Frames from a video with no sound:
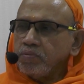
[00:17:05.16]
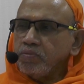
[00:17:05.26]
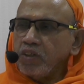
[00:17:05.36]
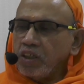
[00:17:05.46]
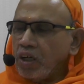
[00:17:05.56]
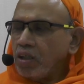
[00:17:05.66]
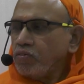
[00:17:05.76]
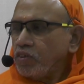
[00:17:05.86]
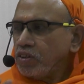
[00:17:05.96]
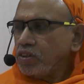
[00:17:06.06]
Why not
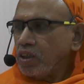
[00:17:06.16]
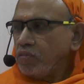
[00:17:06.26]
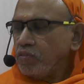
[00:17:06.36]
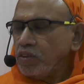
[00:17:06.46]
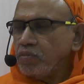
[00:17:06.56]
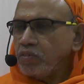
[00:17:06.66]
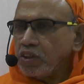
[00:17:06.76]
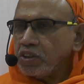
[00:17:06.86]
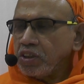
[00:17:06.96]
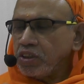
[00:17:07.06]
face life with the
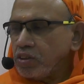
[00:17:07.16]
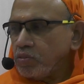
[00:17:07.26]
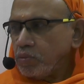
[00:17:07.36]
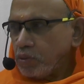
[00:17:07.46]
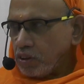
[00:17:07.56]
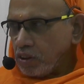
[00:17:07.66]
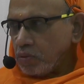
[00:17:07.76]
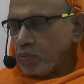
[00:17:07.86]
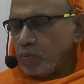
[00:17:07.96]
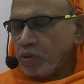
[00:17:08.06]
freshness of the
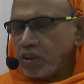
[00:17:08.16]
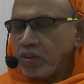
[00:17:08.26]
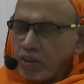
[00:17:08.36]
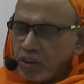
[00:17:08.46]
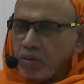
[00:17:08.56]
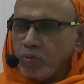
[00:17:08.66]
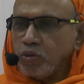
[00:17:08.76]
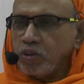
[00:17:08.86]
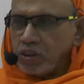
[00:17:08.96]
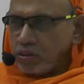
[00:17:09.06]
present moment? Think
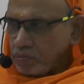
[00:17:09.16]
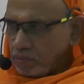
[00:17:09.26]
about it.